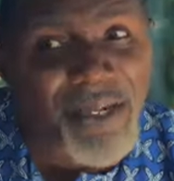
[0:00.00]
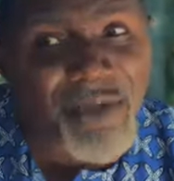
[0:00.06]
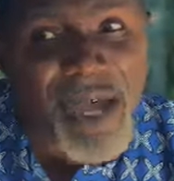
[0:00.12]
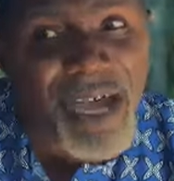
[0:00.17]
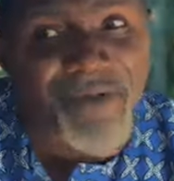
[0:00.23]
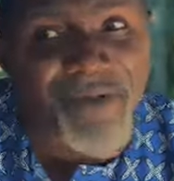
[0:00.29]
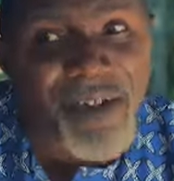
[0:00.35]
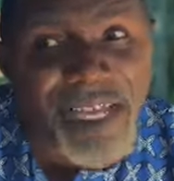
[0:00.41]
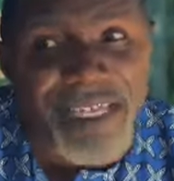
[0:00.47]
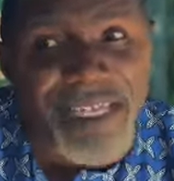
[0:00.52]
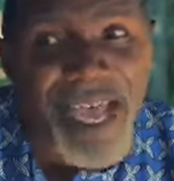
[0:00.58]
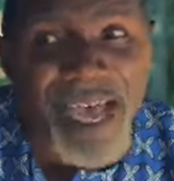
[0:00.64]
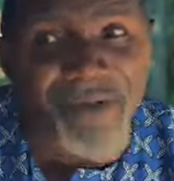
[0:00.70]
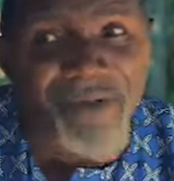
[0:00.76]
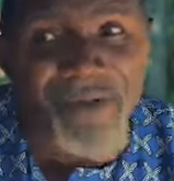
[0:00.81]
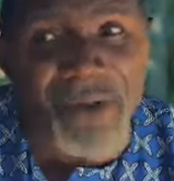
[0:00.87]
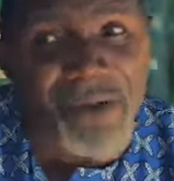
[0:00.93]
is the little advice
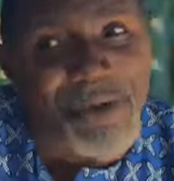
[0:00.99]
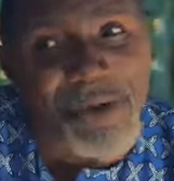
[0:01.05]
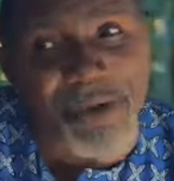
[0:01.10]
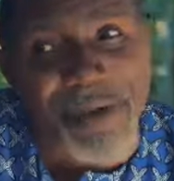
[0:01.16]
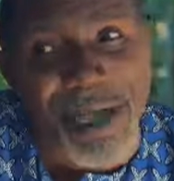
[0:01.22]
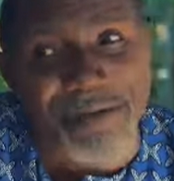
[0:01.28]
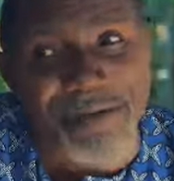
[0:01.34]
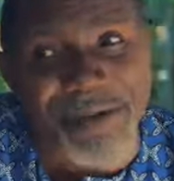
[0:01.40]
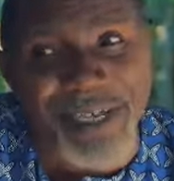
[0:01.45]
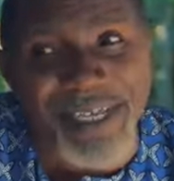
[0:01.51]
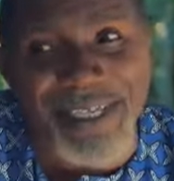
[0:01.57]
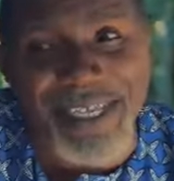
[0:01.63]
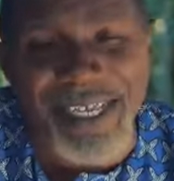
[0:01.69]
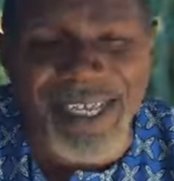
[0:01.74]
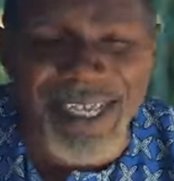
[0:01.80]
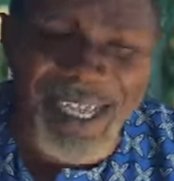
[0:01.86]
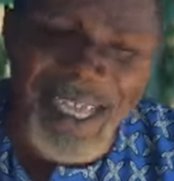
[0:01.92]
I have for you, my
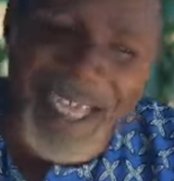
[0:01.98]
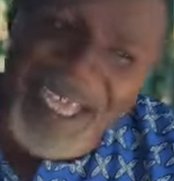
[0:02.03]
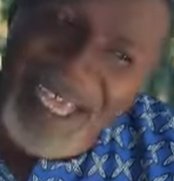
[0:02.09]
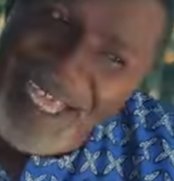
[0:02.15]
prince.